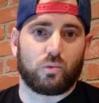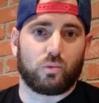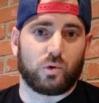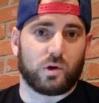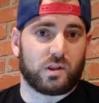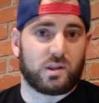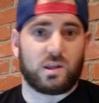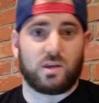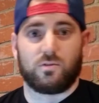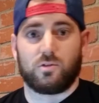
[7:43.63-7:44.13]

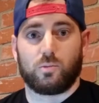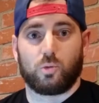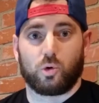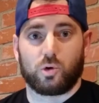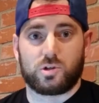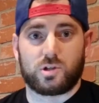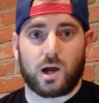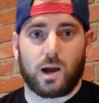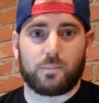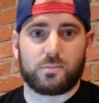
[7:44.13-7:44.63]
with even
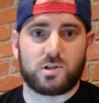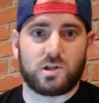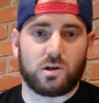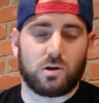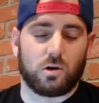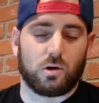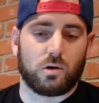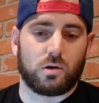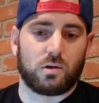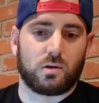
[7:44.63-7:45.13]
more
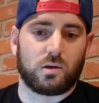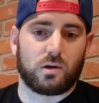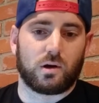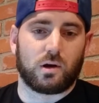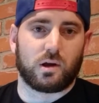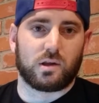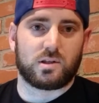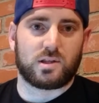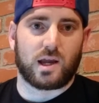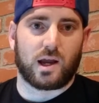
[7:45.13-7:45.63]
top-tier
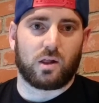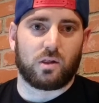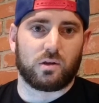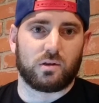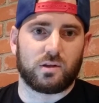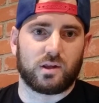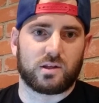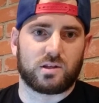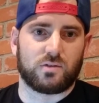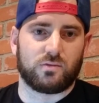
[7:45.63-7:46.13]

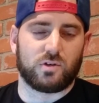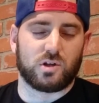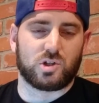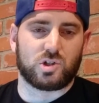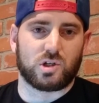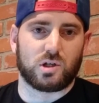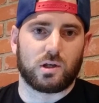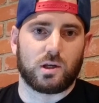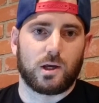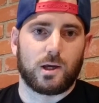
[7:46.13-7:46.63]
talent in that
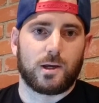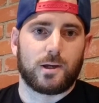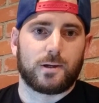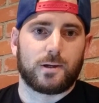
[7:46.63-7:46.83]
division.